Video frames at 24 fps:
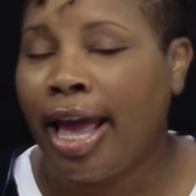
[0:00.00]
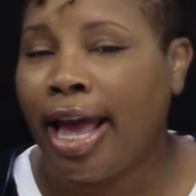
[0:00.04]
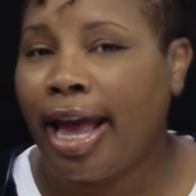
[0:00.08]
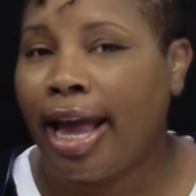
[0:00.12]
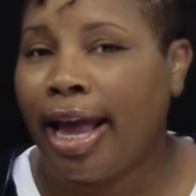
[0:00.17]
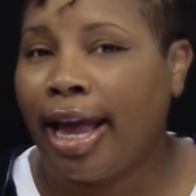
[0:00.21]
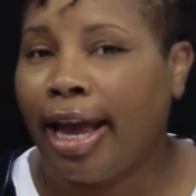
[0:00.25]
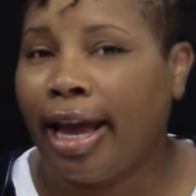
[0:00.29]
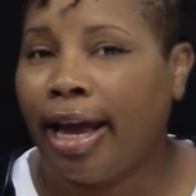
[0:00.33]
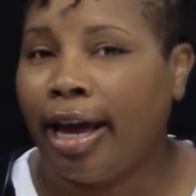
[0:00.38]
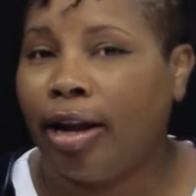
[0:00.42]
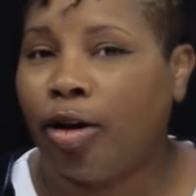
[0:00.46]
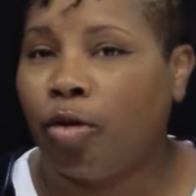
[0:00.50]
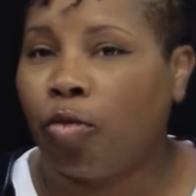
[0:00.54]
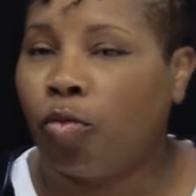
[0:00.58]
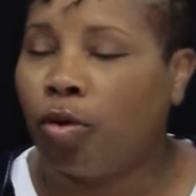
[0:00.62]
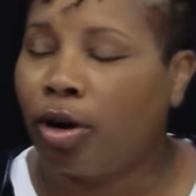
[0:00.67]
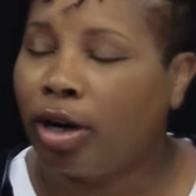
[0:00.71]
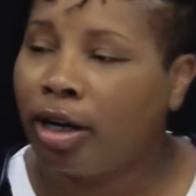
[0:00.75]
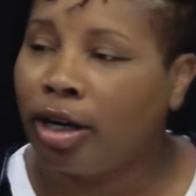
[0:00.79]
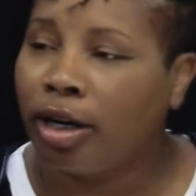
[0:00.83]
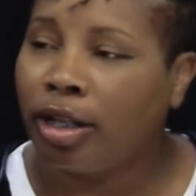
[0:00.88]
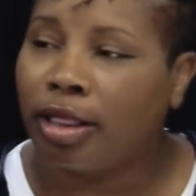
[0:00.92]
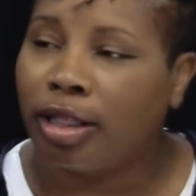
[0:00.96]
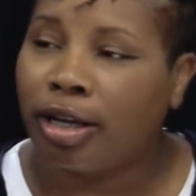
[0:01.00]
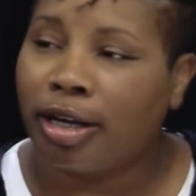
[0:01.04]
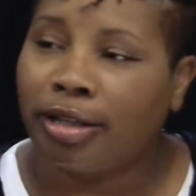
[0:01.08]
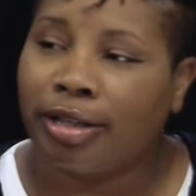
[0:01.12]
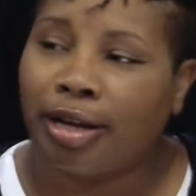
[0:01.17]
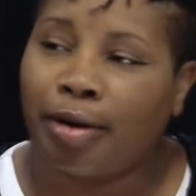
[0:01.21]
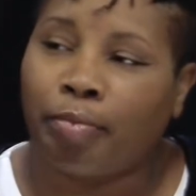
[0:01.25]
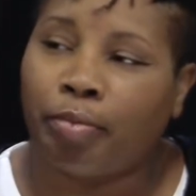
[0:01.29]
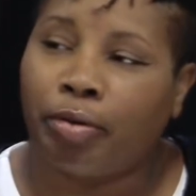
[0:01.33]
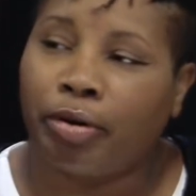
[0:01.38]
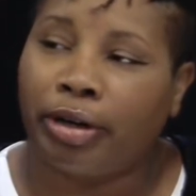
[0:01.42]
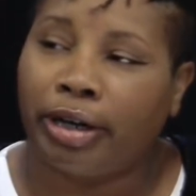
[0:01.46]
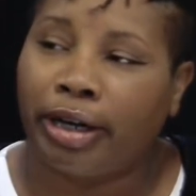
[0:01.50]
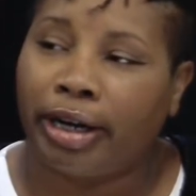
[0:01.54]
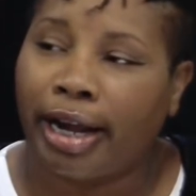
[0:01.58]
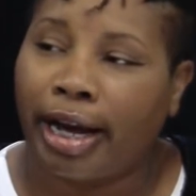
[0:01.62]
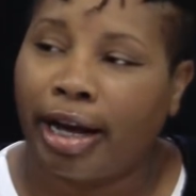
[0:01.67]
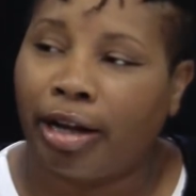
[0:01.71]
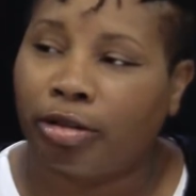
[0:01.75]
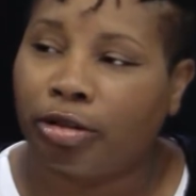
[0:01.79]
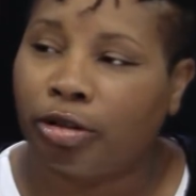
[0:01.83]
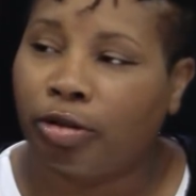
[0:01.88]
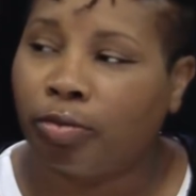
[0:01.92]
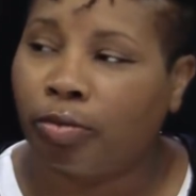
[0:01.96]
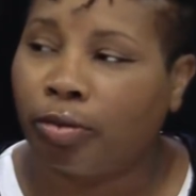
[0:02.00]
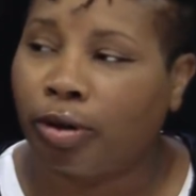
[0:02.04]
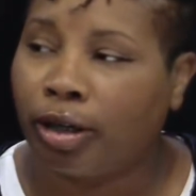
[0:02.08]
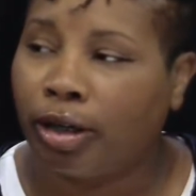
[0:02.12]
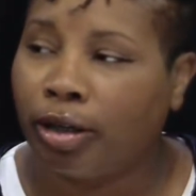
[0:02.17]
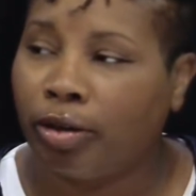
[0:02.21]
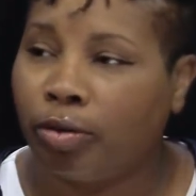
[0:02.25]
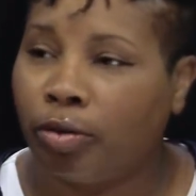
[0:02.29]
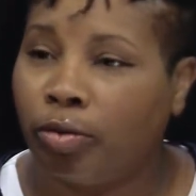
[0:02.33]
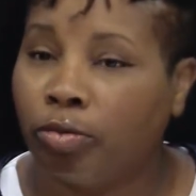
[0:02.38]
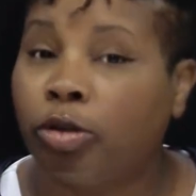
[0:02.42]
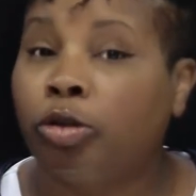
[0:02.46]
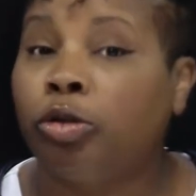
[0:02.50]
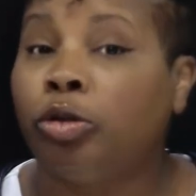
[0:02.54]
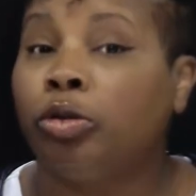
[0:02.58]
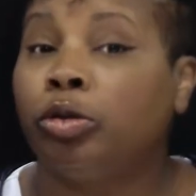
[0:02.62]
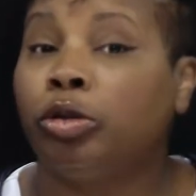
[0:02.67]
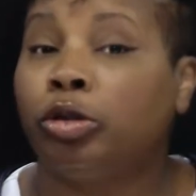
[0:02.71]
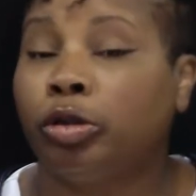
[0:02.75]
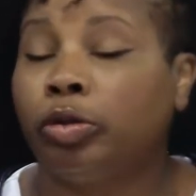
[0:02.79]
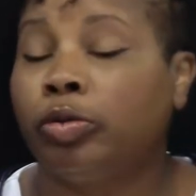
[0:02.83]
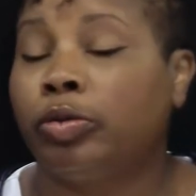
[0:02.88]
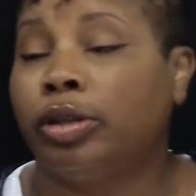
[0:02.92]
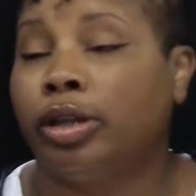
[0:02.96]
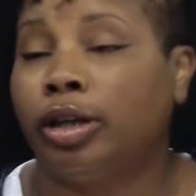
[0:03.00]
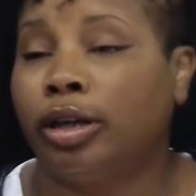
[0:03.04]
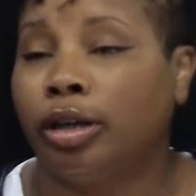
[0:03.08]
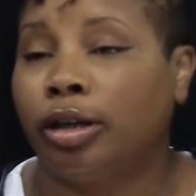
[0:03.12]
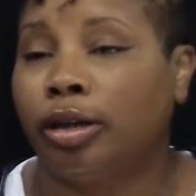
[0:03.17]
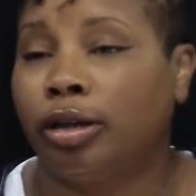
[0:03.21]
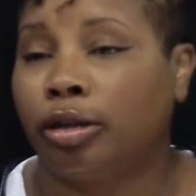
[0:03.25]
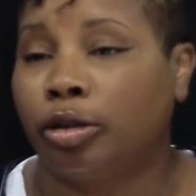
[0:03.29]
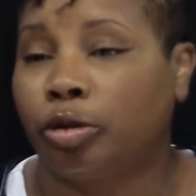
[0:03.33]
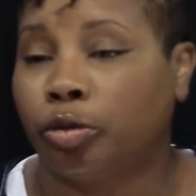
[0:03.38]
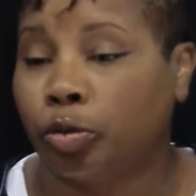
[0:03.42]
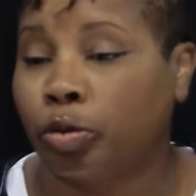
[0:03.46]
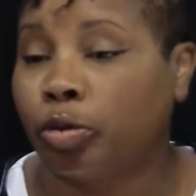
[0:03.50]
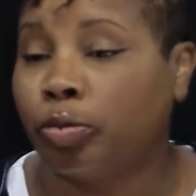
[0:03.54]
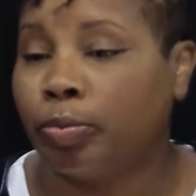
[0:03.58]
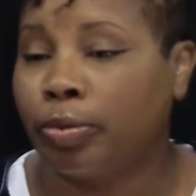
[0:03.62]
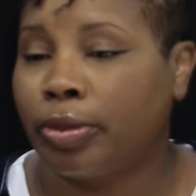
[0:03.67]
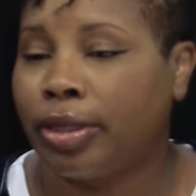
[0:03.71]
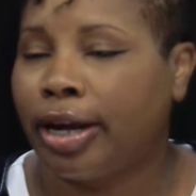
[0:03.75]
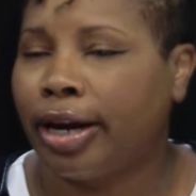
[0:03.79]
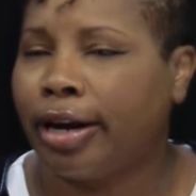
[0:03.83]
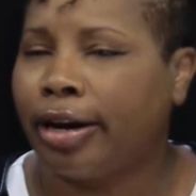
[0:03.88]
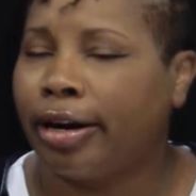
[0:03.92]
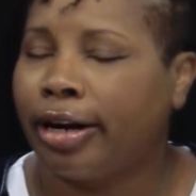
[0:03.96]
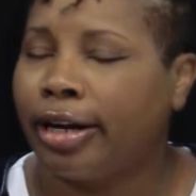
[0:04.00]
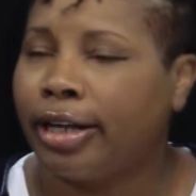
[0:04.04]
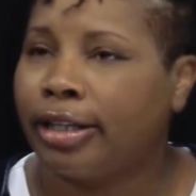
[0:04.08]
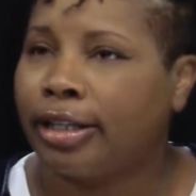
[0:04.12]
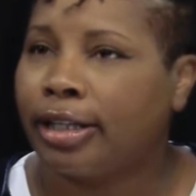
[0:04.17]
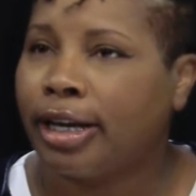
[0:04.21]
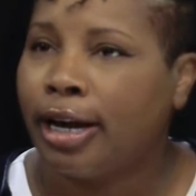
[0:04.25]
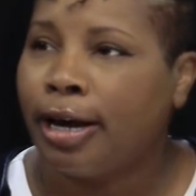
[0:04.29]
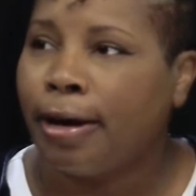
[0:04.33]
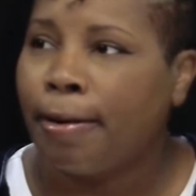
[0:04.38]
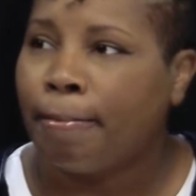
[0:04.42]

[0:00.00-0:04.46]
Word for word: and one of the things I pointed out to one to, to the group there is,